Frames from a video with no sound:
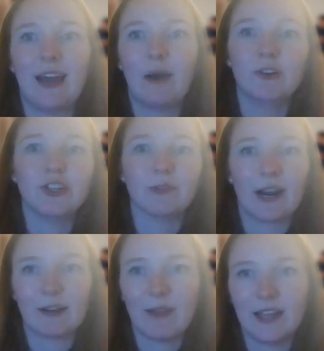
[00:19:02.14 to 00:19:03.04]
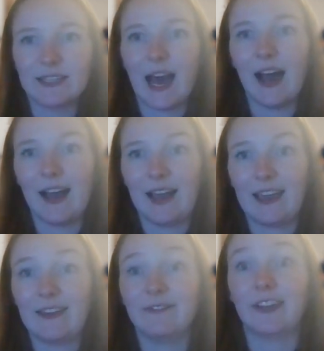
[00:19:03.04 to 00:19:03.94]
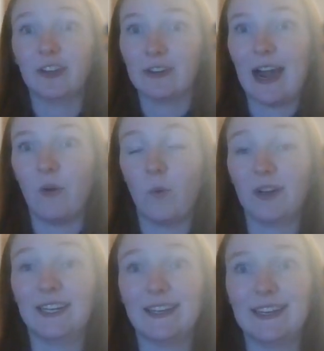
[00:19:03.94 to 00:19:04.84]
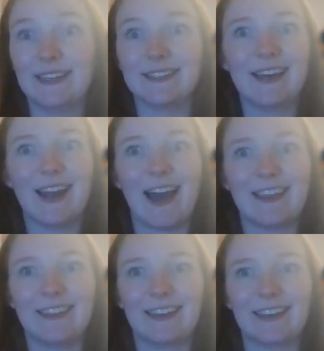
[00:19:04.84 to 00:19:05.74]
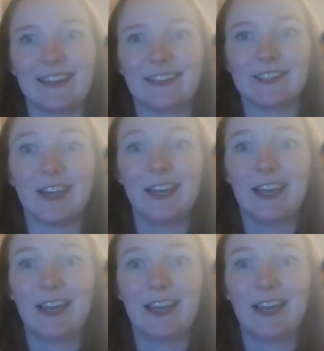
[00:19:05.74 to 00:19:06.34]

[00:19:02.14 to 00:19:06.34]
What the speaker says: how would you recommend I figure out what it is that I think is